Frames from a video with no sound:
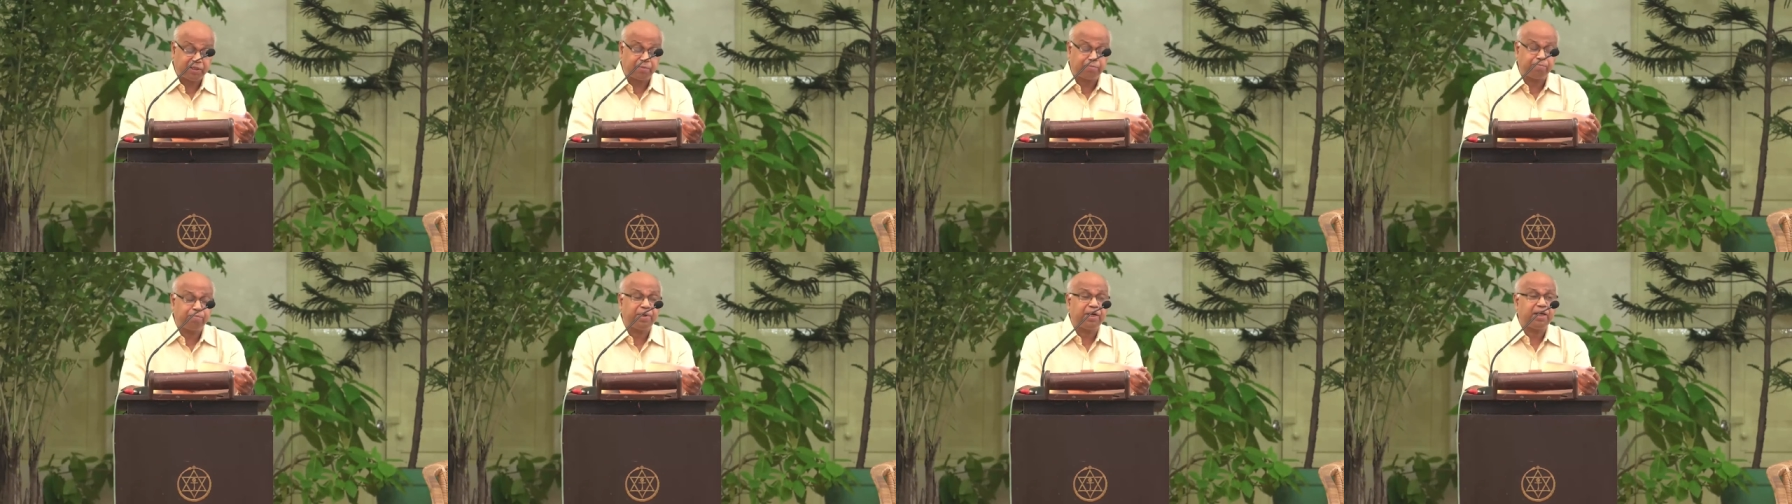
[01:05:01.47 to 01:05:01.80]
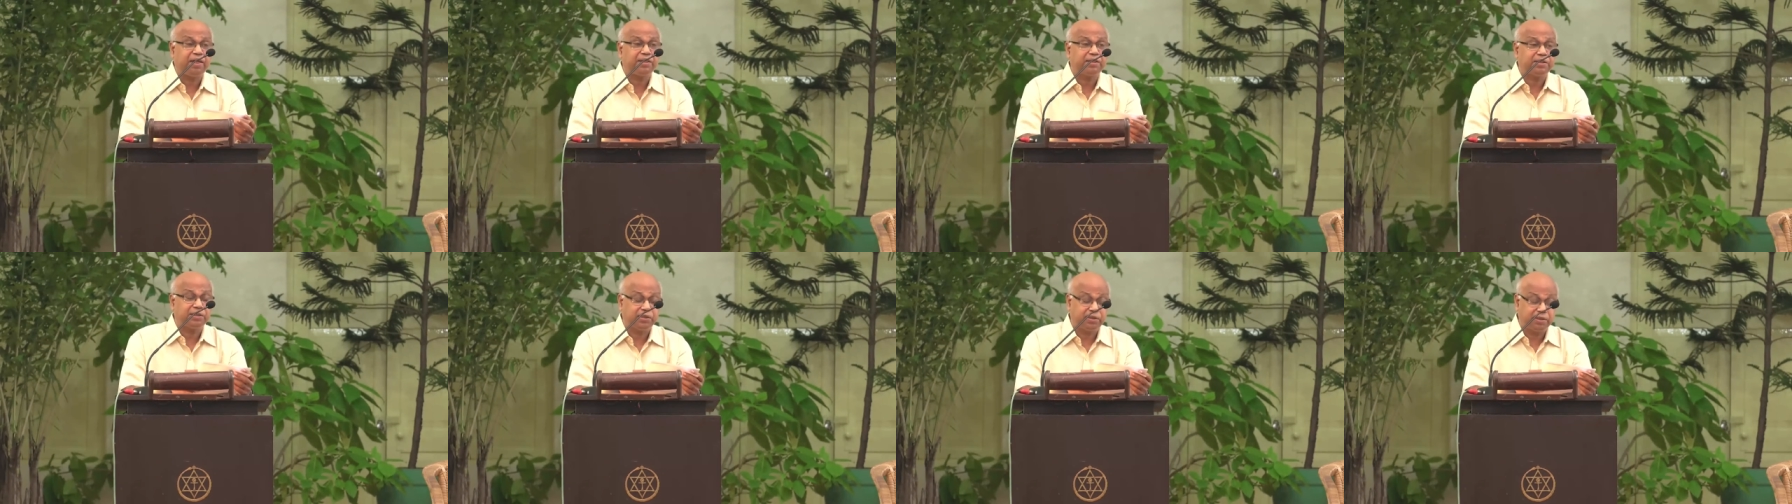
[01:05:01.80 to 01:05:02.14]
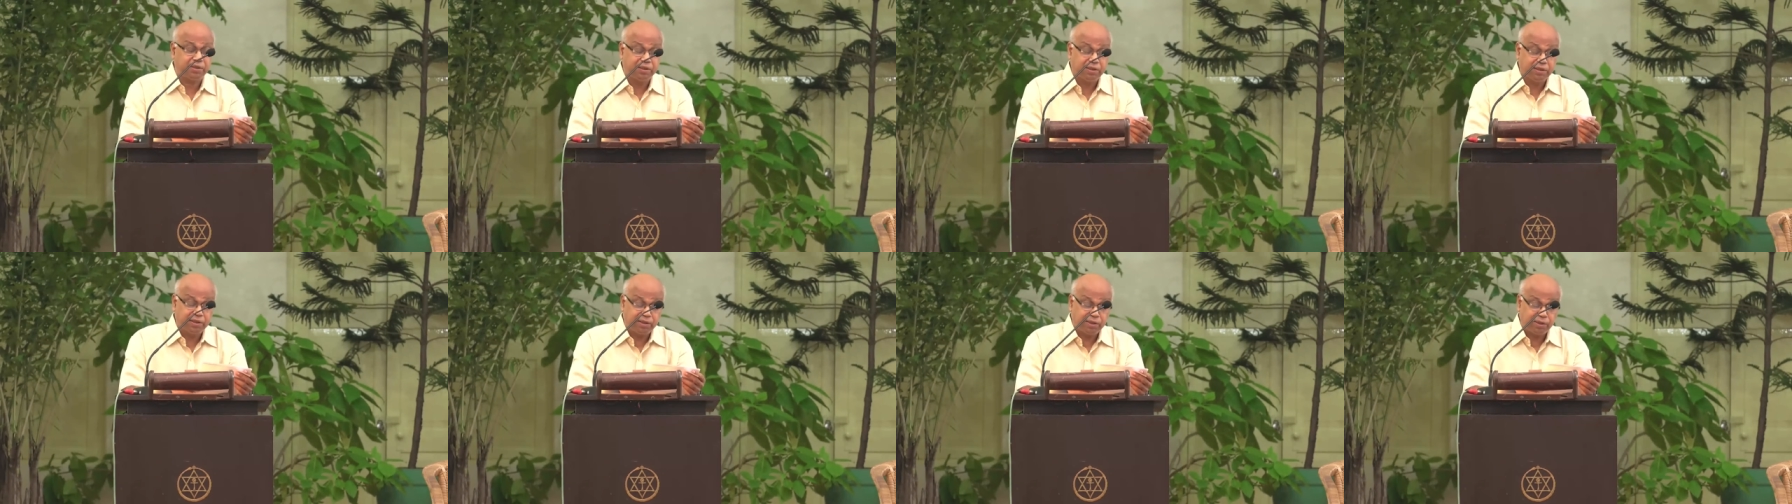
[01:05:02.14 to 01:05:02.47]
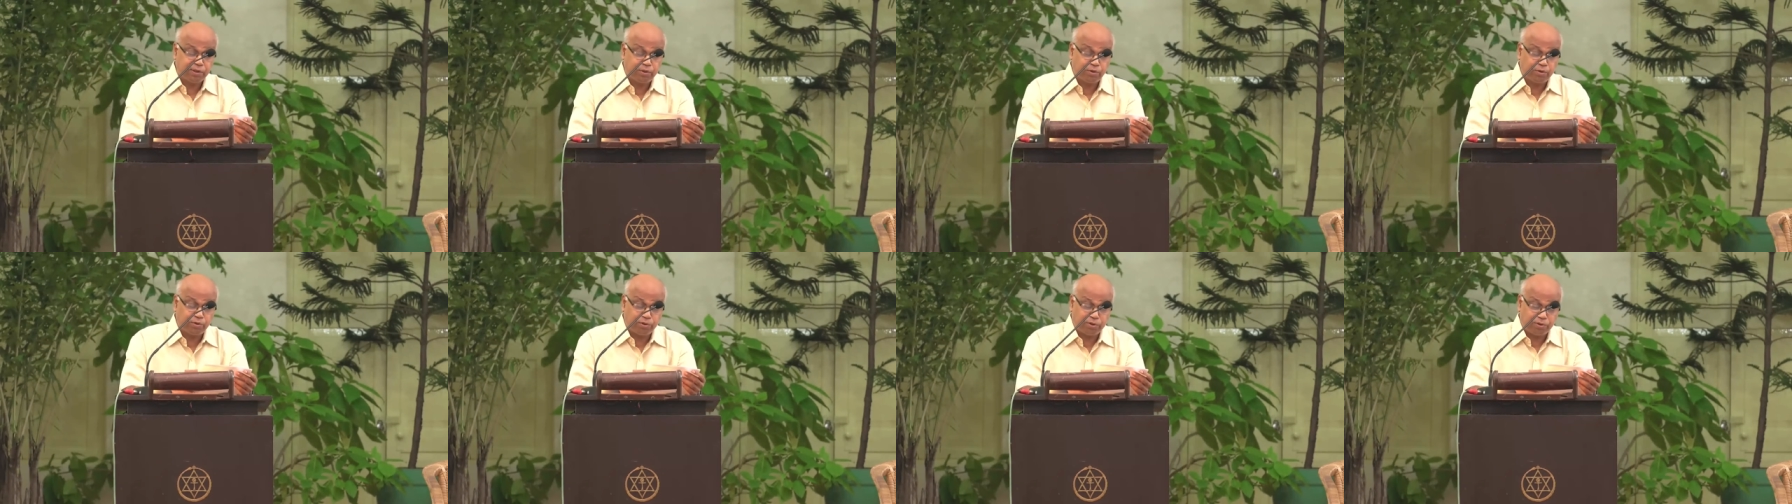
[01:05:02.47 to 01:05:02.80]
compassion
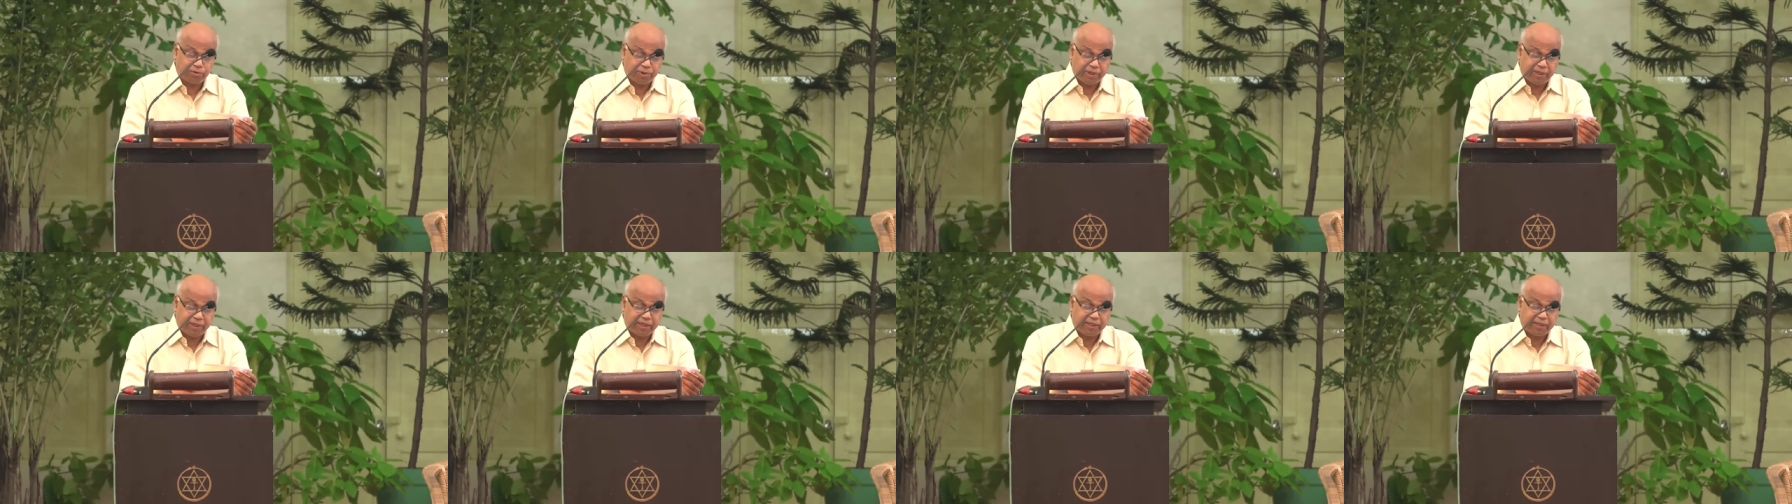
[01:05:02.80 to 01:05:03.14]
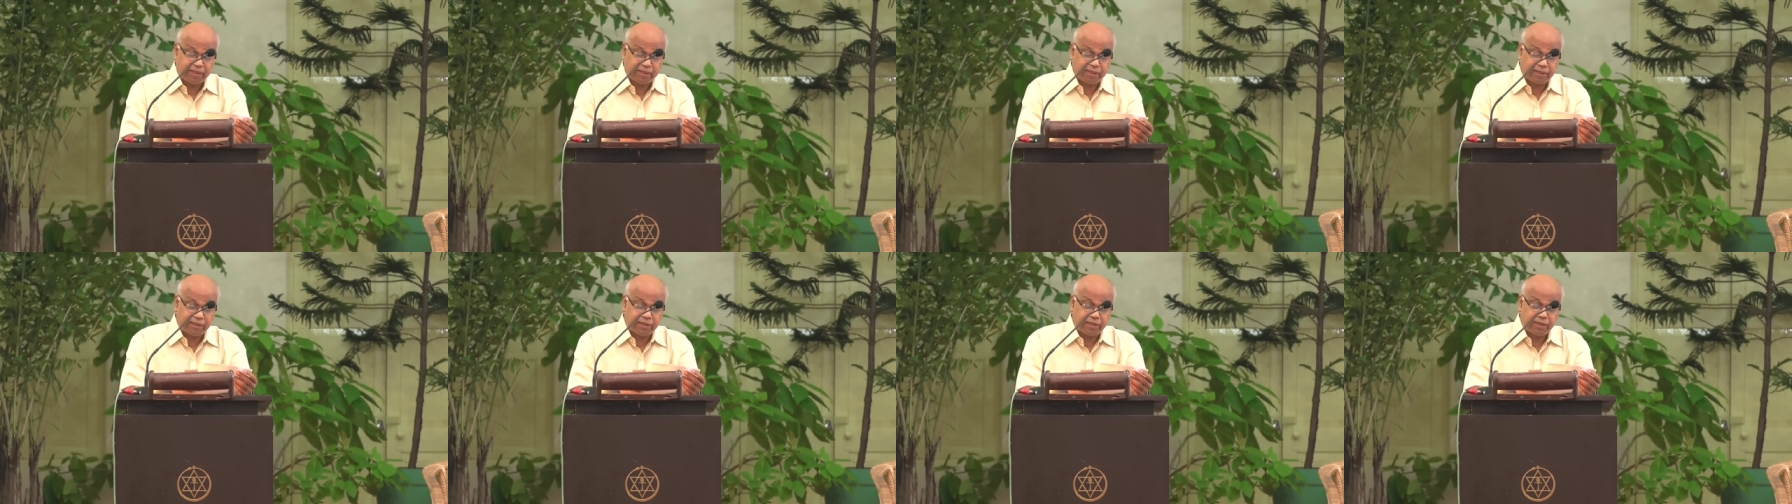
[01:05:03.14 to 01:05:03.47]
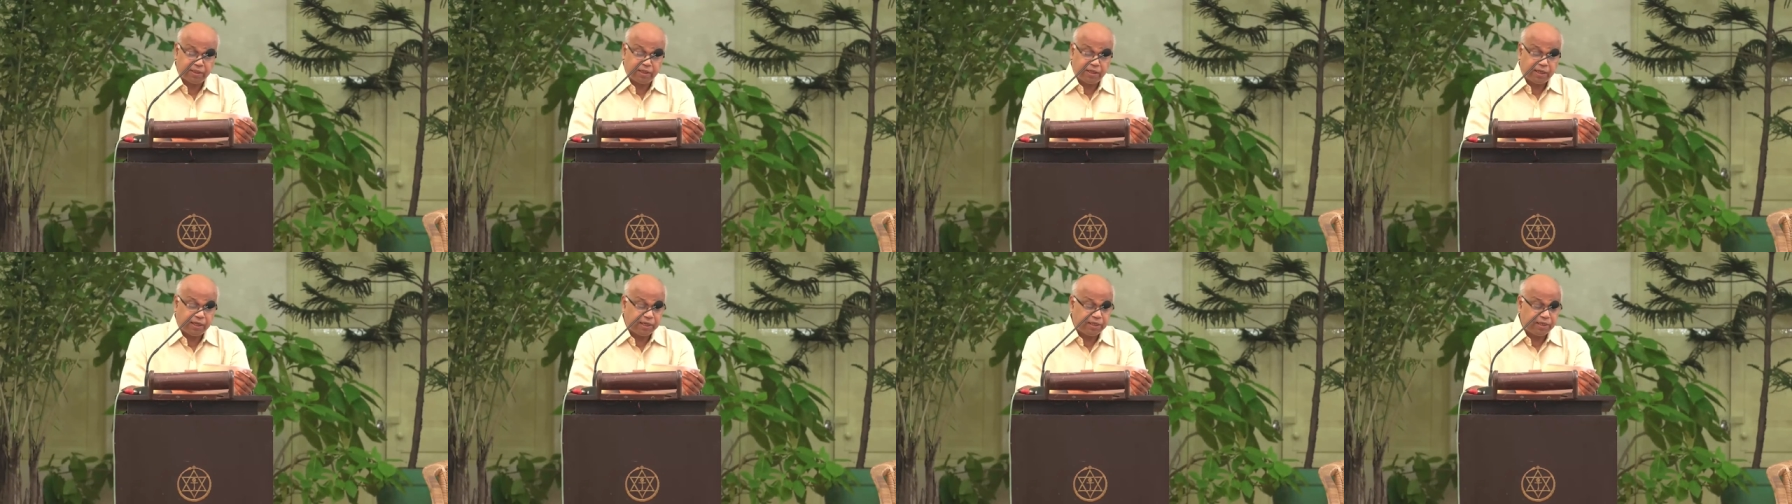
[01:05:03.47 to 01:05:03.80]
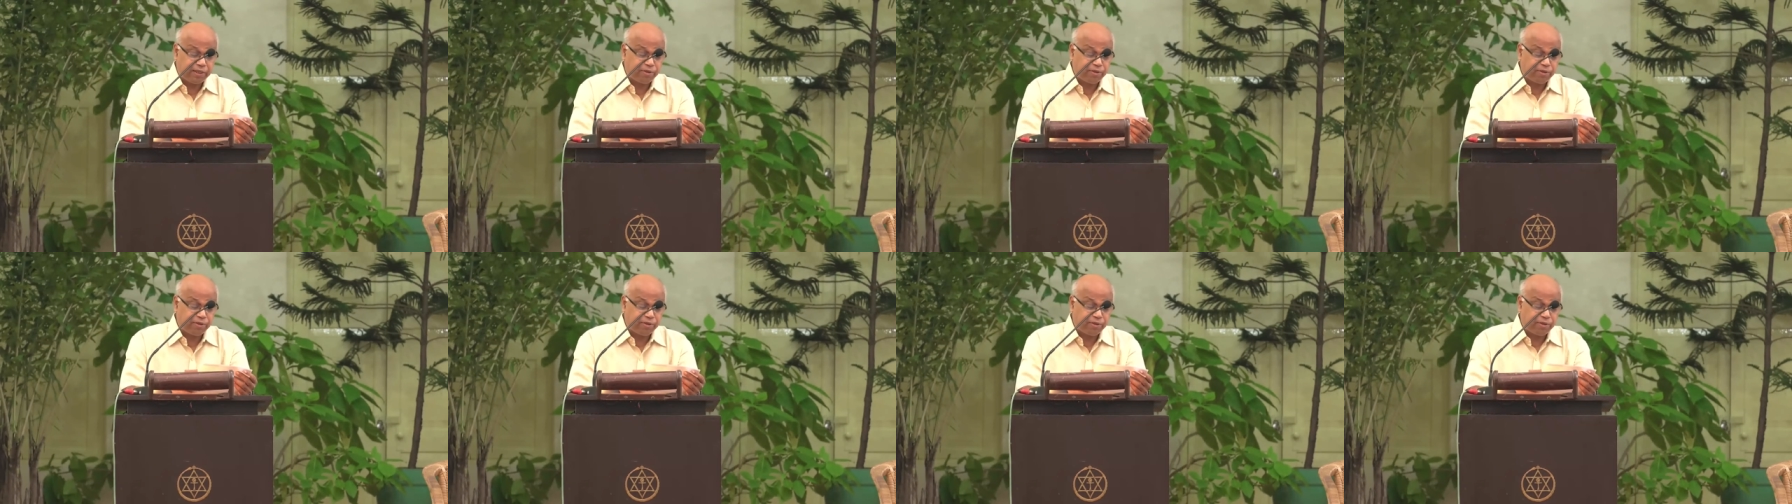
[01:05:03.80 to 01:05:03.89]
go together and